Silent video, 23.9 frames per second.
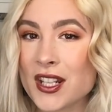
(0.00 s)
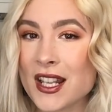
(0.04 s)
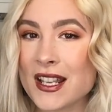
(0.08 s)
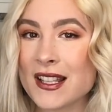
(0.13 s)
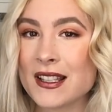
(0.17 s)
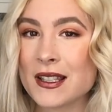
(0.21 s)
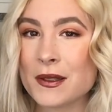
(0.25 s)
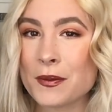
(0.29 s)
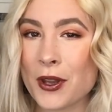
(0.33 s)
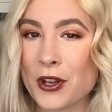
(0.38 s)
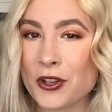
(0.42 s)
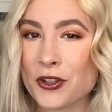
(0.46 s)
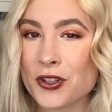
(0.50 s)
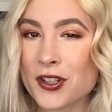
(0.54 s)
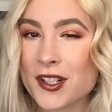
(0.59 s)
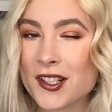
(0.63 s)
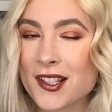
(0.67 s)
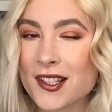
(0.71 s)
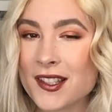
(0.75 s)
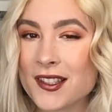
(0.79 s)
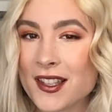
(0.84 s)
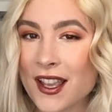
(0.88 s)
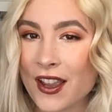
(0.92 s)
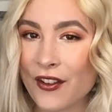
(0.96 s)
especially
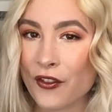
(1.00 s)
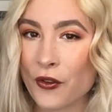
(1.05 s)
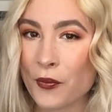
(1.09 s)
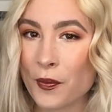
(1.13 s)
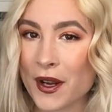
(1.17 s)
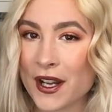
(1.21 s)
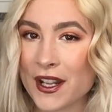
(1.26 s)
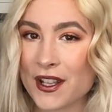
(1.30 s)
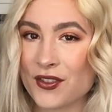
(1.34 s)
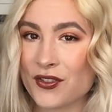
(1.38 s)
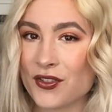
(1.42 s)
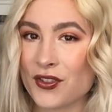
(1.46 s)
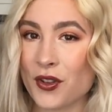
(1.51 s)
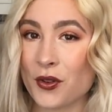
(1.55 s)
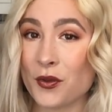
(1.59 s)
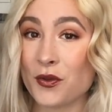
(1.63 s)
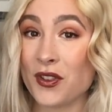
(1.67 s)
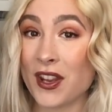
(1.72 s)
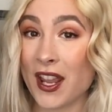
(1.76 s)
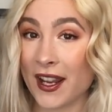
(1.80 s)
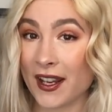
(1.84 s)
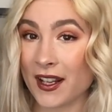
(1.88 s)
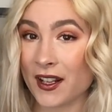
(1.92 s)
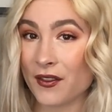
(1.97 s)
since everybody is so
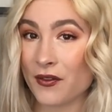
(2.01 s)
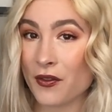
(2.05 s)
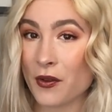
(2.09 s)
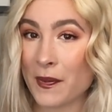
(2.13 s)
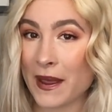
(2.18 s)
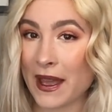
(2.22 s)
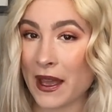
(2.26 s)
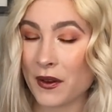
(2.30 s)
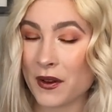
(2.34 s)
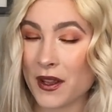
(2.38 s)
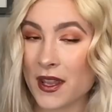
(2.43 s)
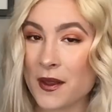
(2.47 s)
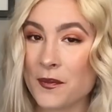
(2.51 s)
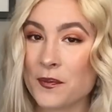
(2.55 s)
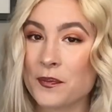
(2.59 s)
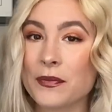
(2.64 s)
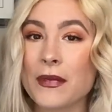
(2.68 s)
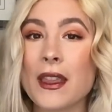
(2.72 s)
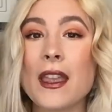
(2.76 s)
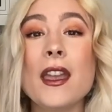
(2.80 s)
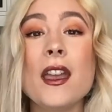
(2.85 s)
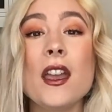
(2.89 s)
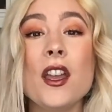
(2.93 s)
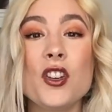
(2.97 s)
negative about it.